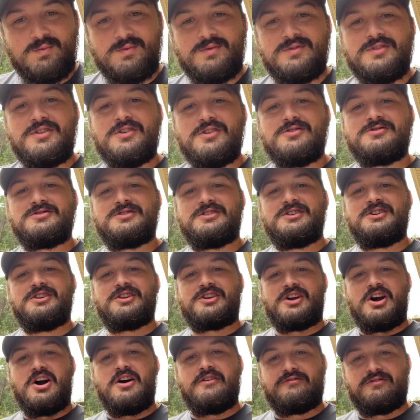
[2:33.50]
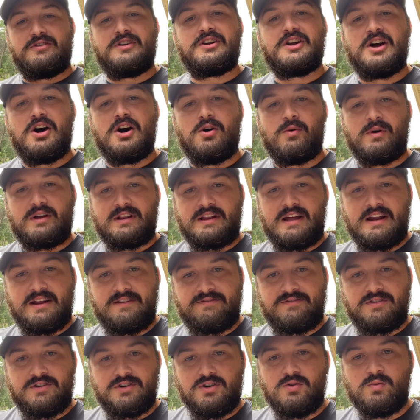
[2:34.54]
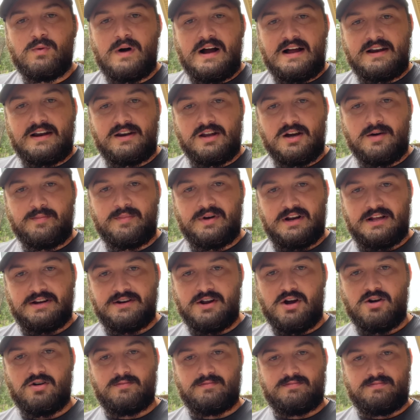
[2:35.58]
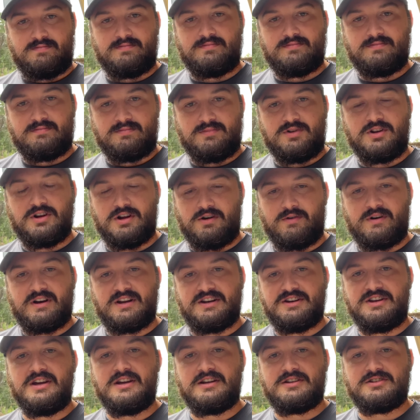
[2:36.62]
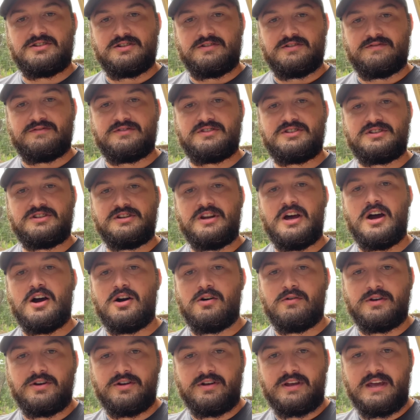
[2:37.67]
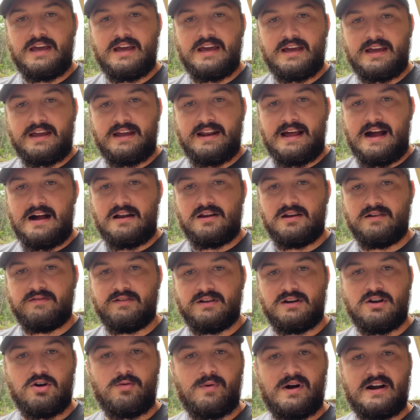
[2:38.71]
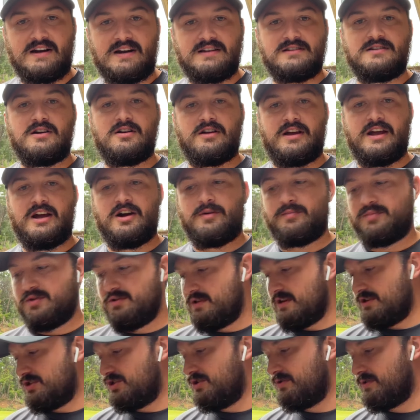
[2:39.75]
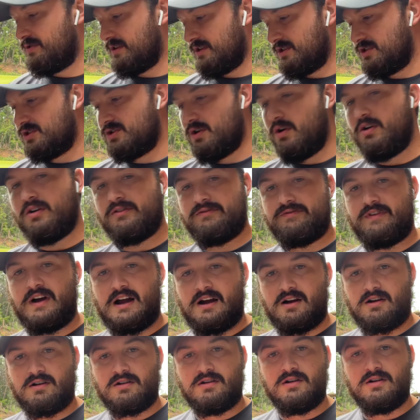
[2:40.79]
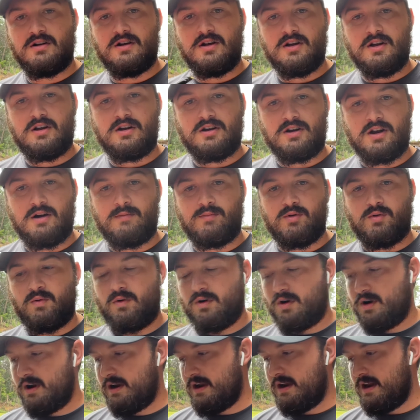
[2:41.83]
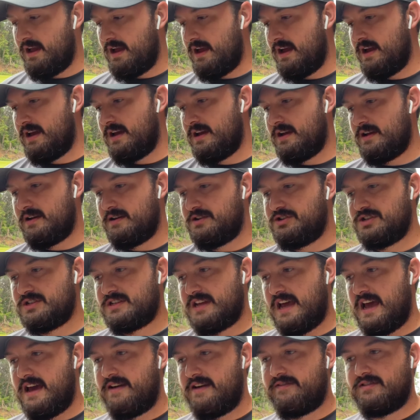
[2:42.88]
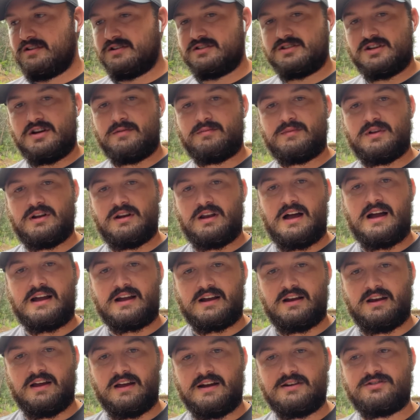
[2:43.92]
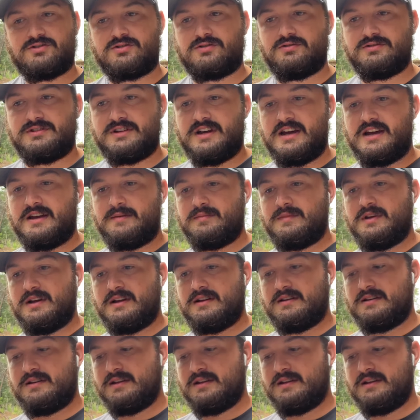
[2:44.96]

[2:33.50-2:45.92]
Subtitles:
there's a little comfort knowing that if you do wind up in in a ditch of snow and you can't get out of it and nobody's there to help you, that you can start a fire, number one, and just having something like electrical tape that